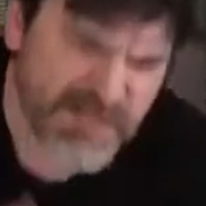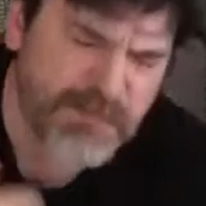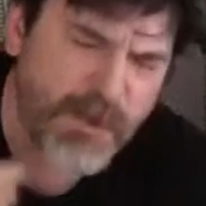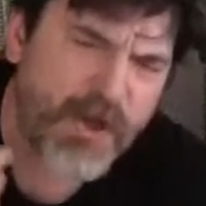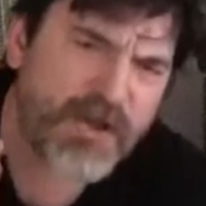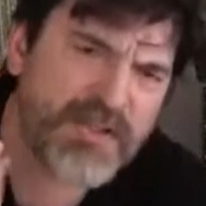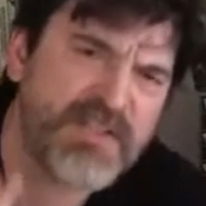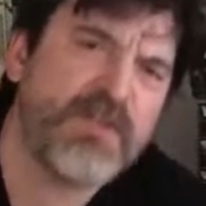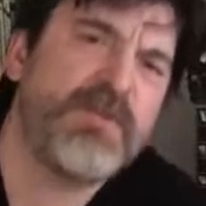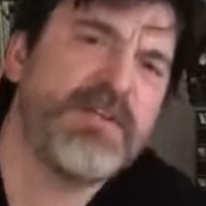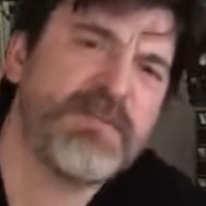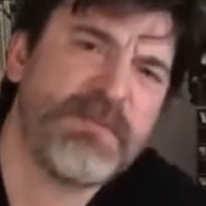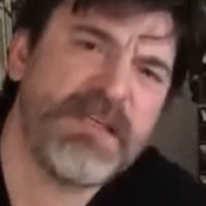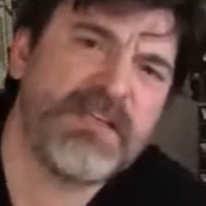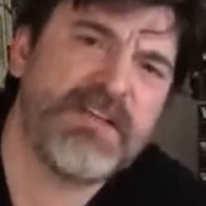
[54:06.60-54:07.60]
Paul has
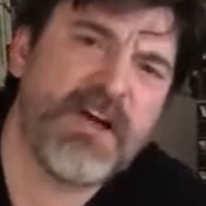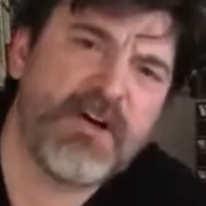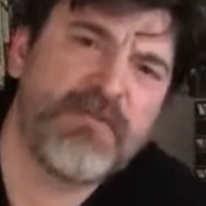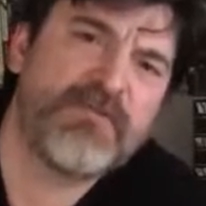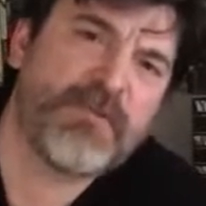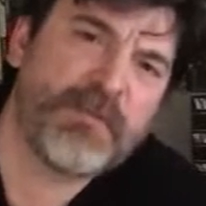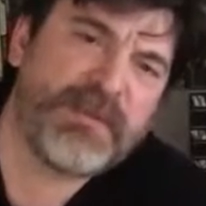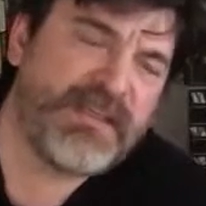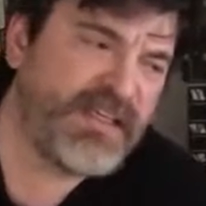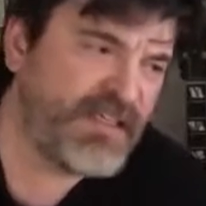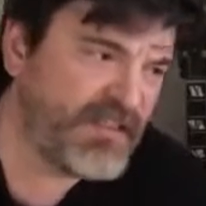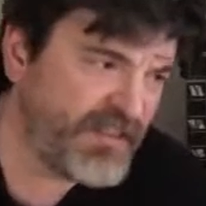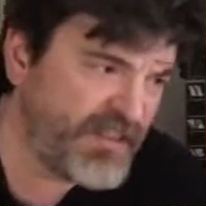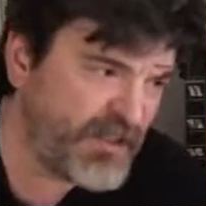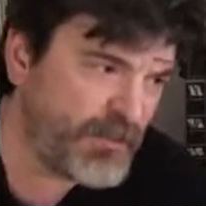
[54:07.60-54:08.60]
always been known for being a
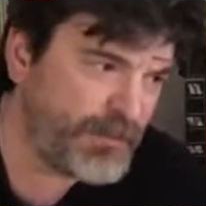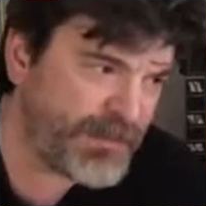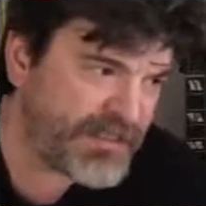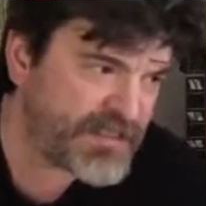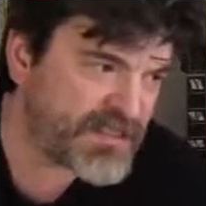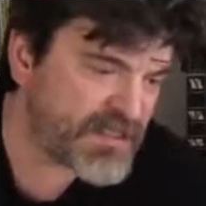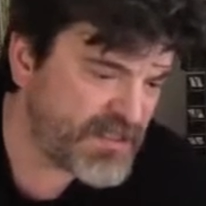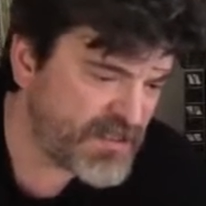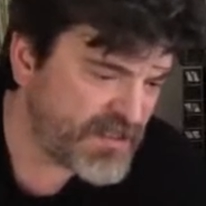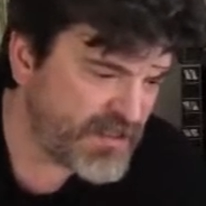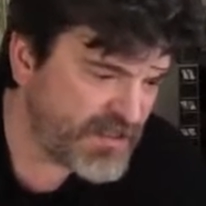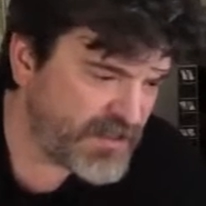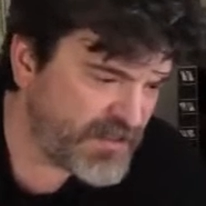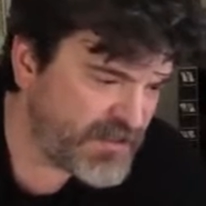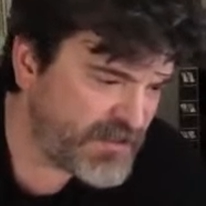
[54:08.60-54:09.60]
little bit
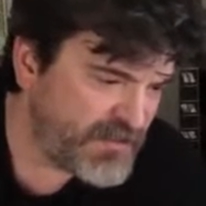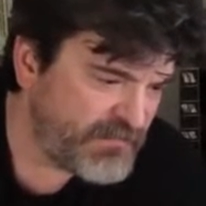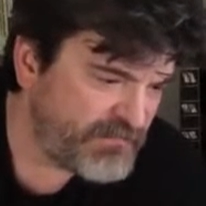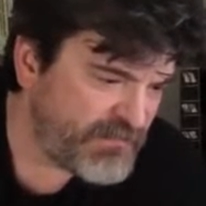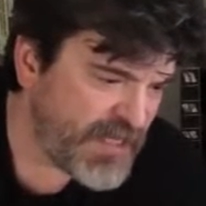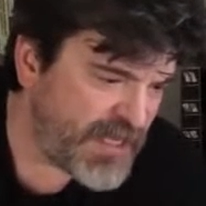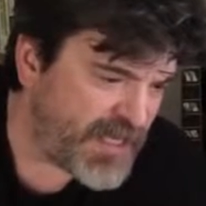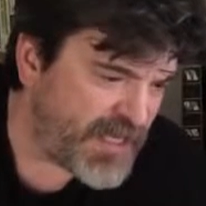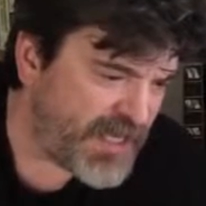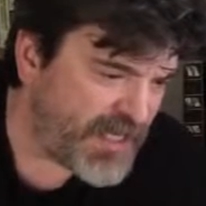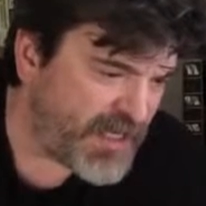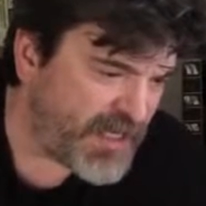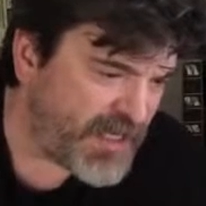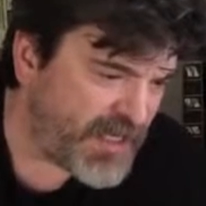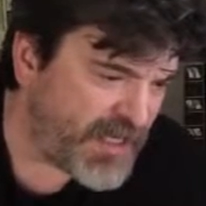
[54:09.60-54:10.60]

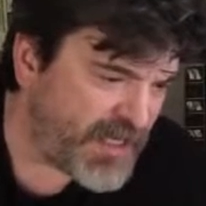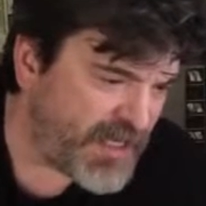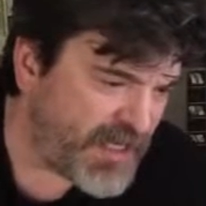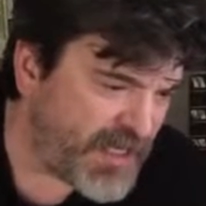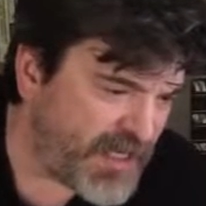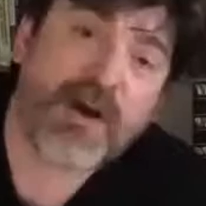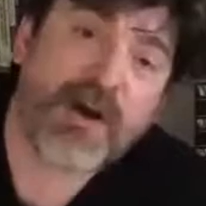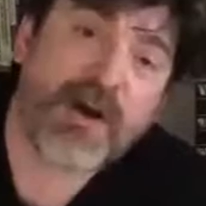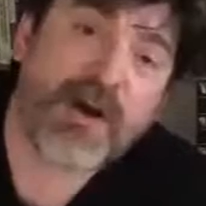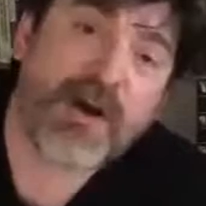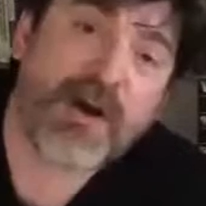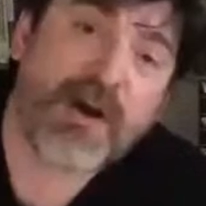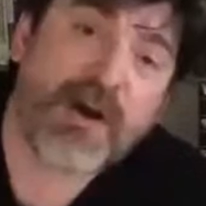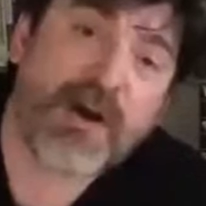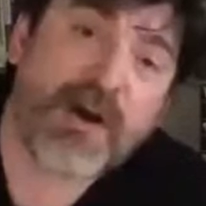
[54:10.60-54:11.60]
on the
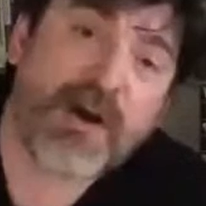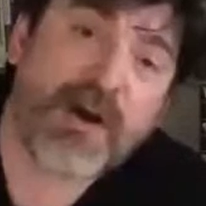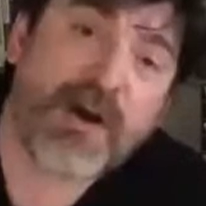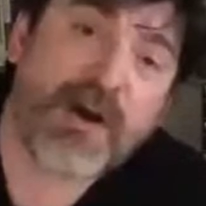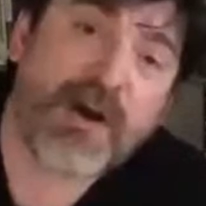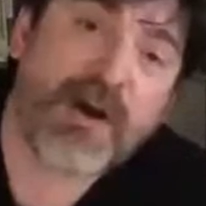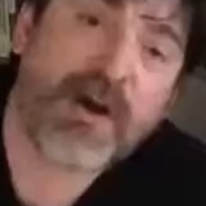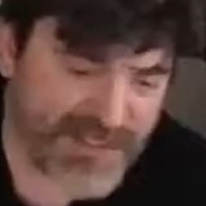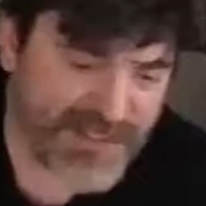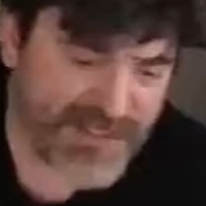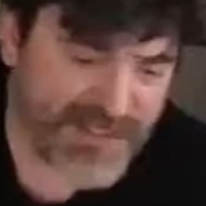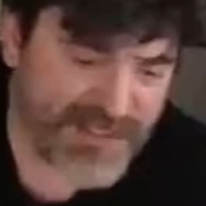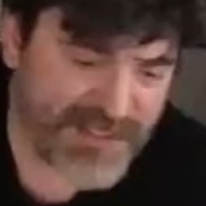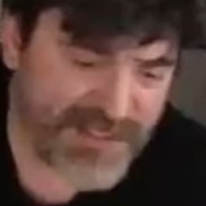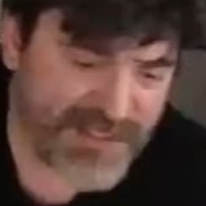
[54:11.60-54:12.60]
crotchety side, rest
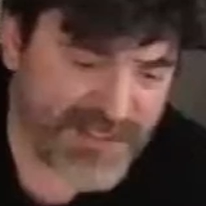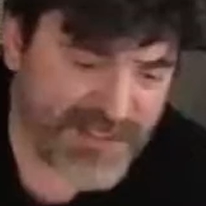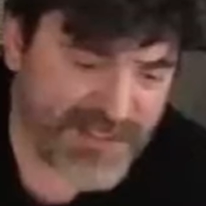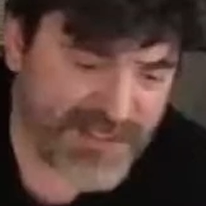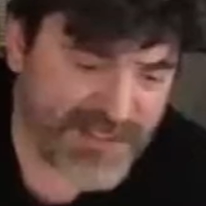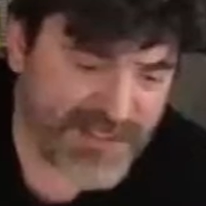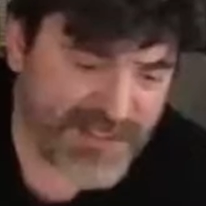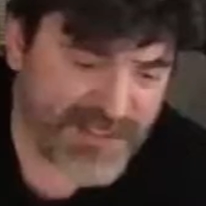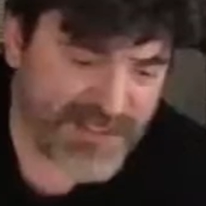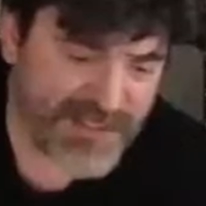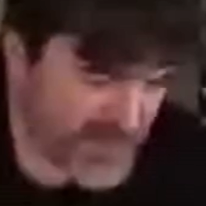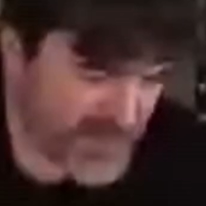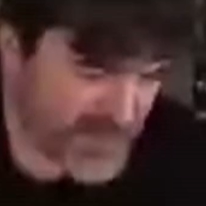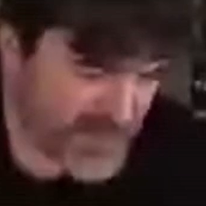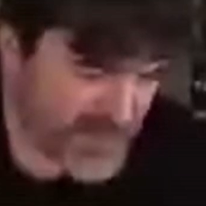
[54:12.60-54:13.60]
his soul.
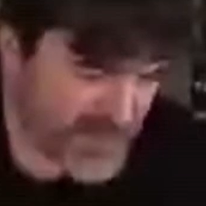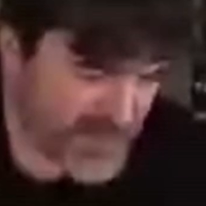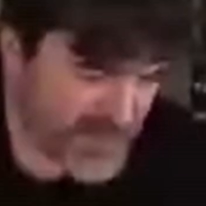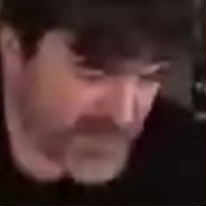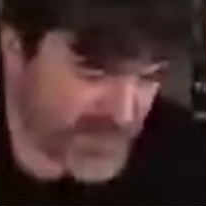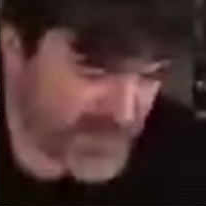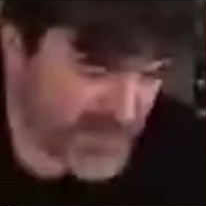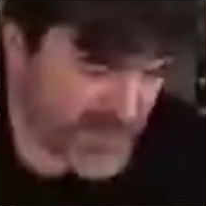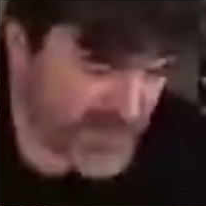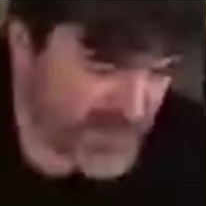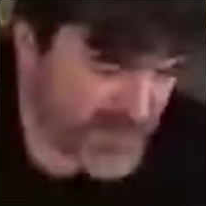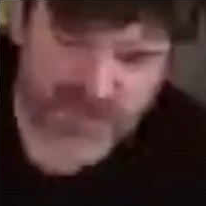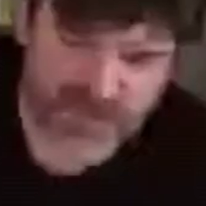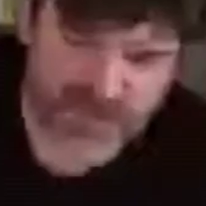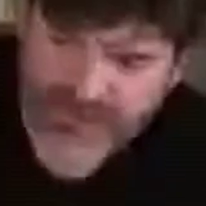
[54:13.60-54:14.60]

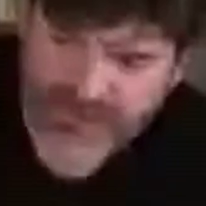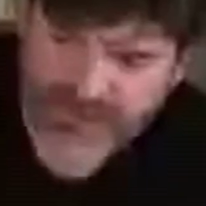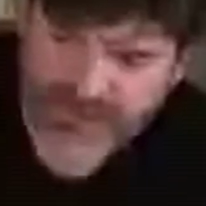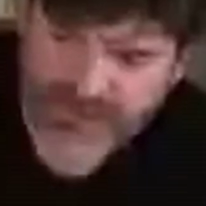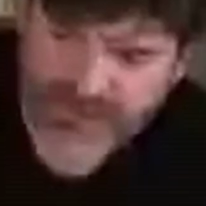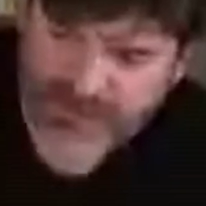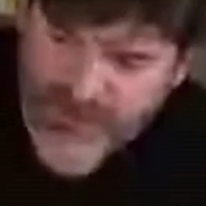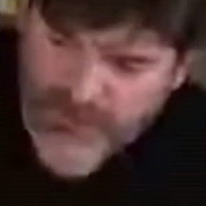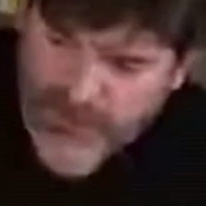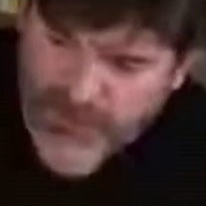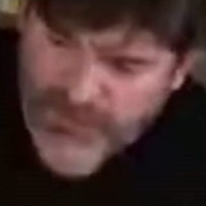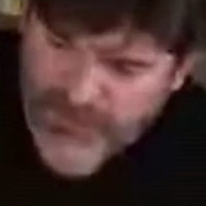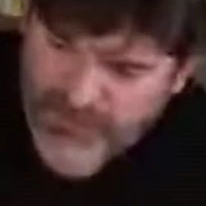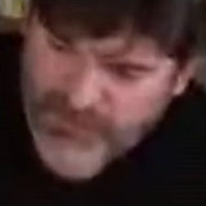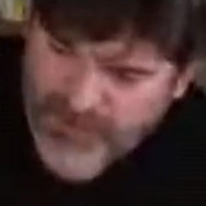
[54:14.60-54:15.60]
Crotchety is probably a good
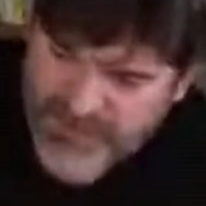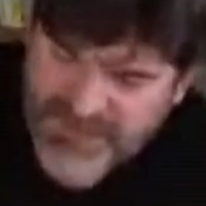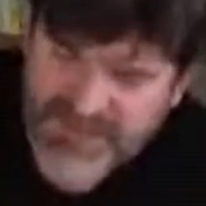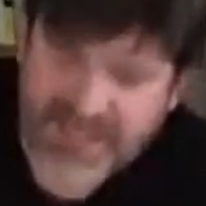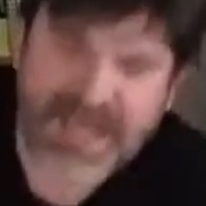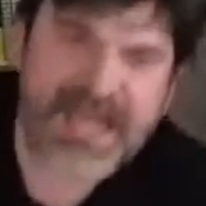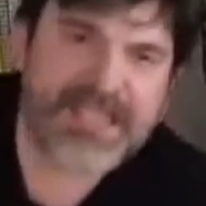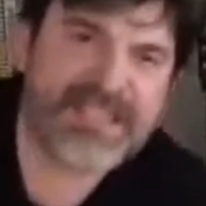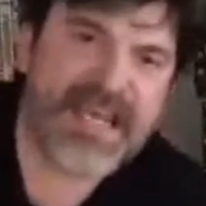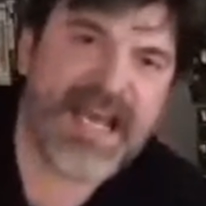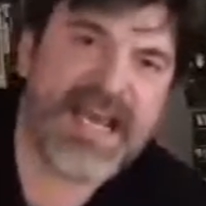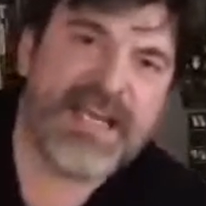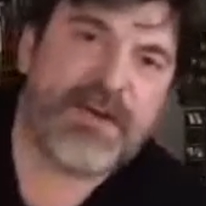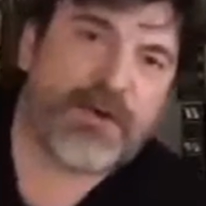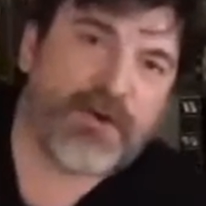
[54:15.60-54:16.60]
word for it.
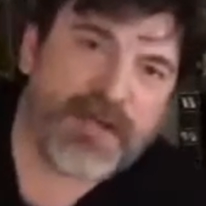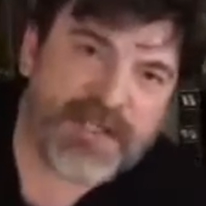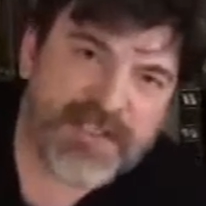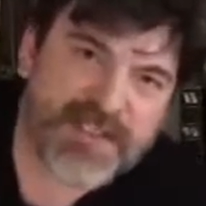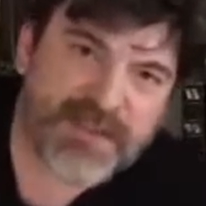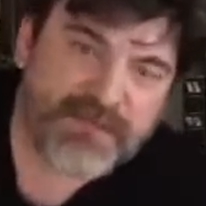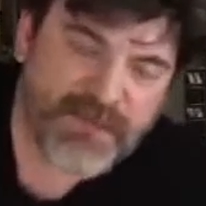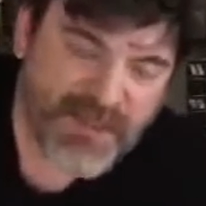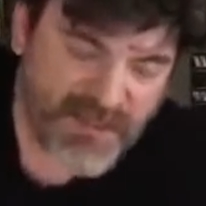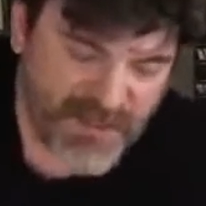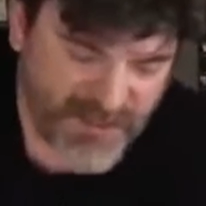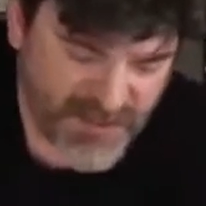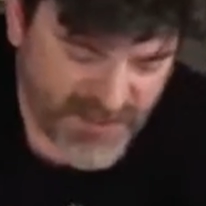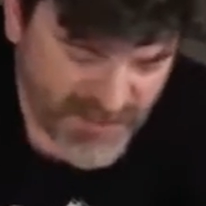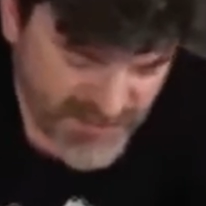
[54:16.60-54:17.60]
Cantankerous.
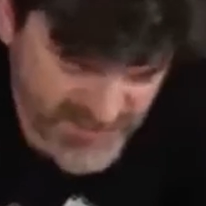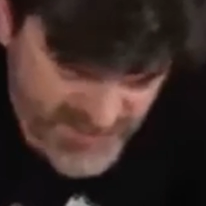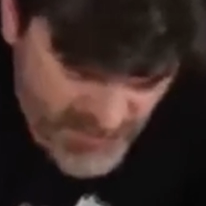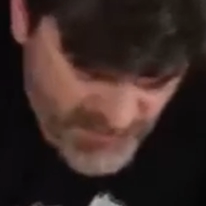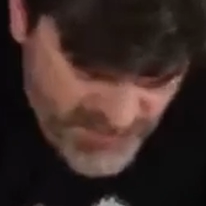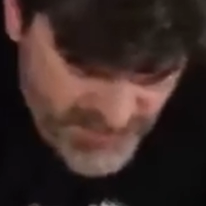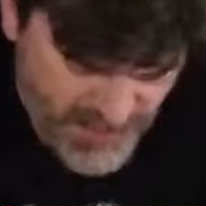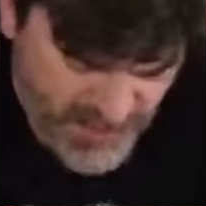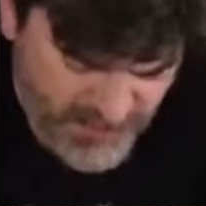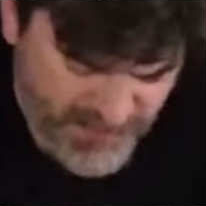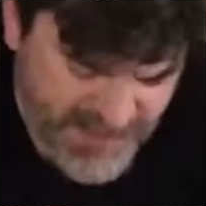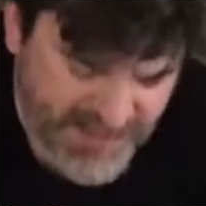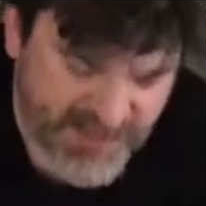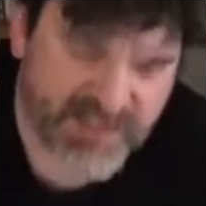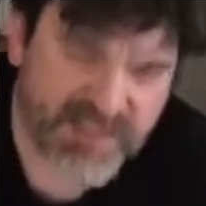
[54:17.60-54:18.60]
So the young
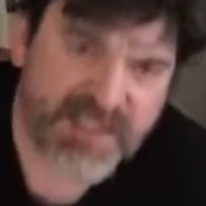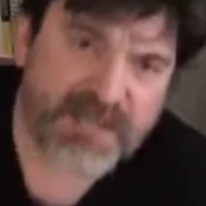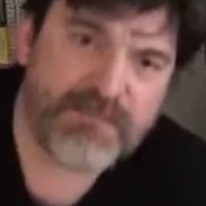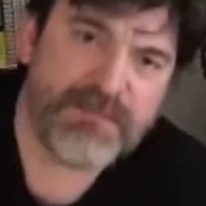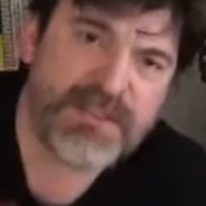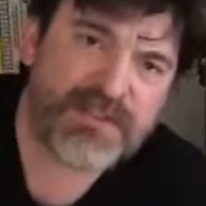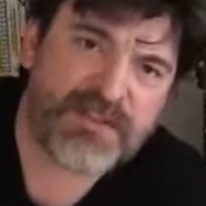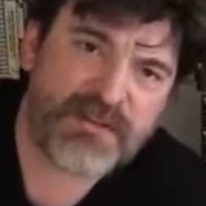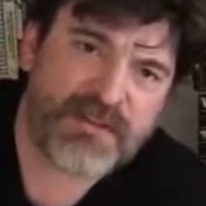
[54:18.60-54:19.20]
man said, "Mr.